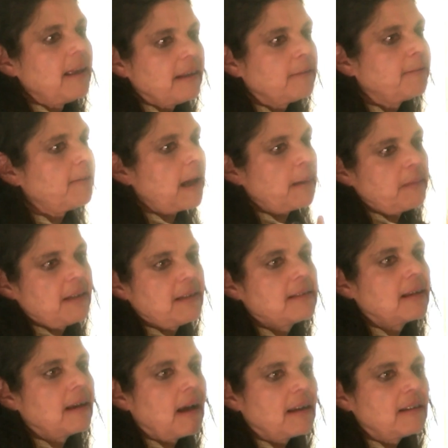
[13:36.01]
the families
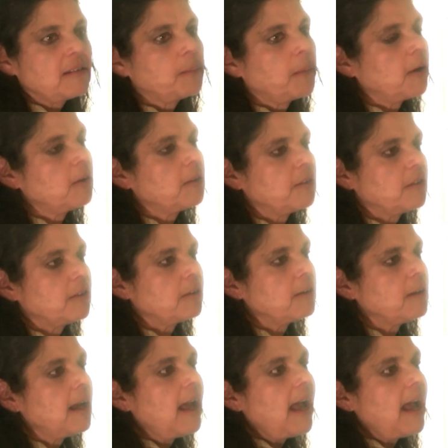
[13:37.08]
that I spoke to.